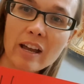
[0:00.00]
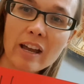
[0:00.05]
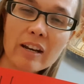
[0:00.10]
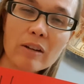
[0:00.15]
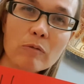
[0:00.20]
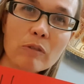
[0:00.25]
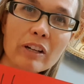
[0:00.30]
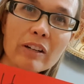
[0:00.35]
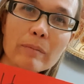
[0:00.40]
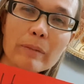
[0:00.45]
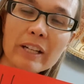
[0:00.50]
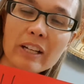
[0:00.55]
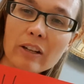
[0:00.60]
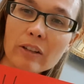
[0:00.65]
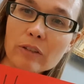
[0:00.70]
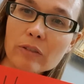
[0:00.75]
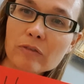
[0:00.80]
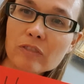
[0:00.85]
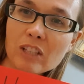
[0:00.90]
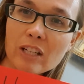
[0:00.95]
And in one of my
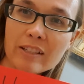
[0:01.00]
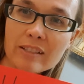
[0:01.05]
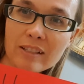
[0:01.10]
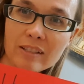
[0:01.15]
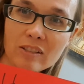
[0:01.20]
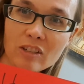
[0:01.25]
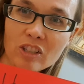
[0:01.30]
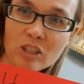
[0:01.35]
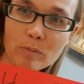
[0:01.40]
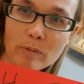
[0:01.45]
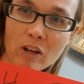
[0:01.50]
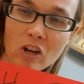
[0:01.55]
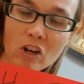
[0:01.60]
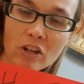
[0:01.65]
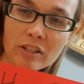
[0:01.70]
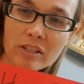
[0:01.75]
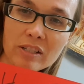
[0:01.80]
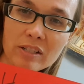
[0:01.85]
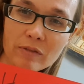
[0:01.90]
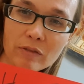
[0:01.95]
other blogs, I talked about
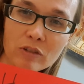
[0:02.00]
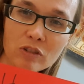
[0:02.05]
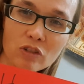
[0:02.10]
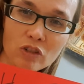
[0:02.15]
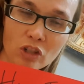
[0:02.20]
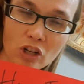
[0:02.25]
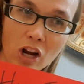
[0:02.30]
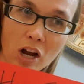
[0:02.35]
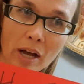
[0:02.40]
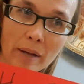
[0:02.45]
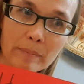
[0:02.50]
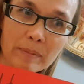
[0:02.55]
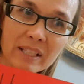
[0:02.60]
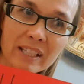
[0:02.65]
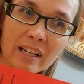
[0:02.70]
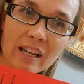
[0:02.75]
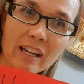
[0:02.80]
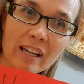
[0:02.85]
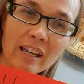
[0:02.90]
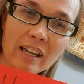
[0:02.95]
all the different jobs